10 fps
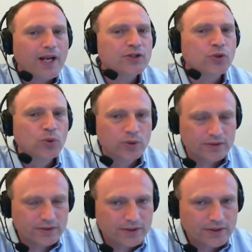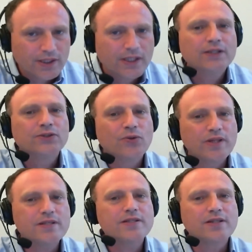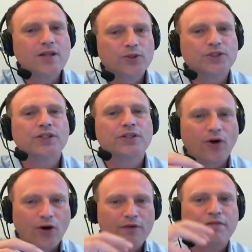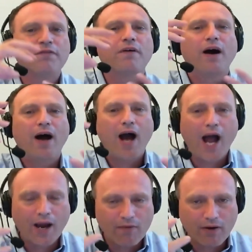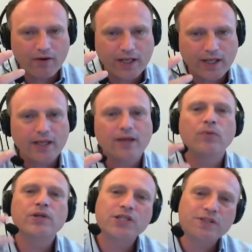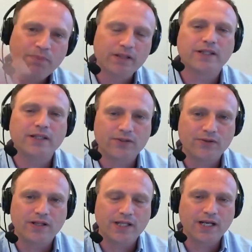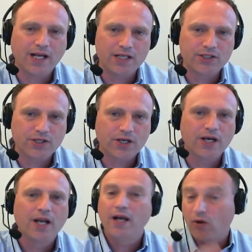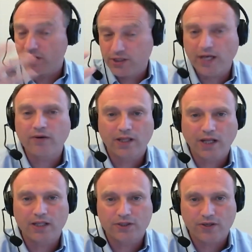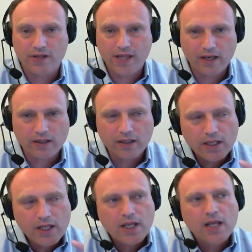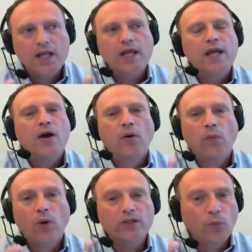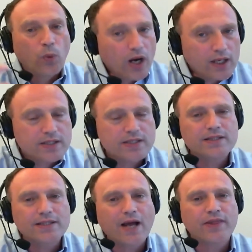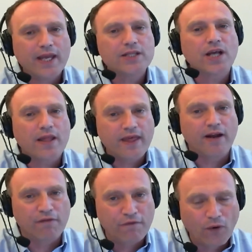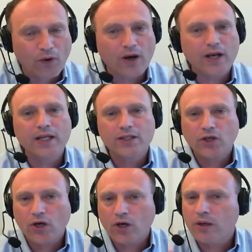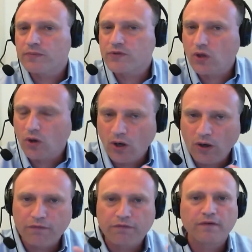attuned to this notion of hierarchy, which is built into the legal culture or the general culture there. What works in South Asia, therefore, in terms of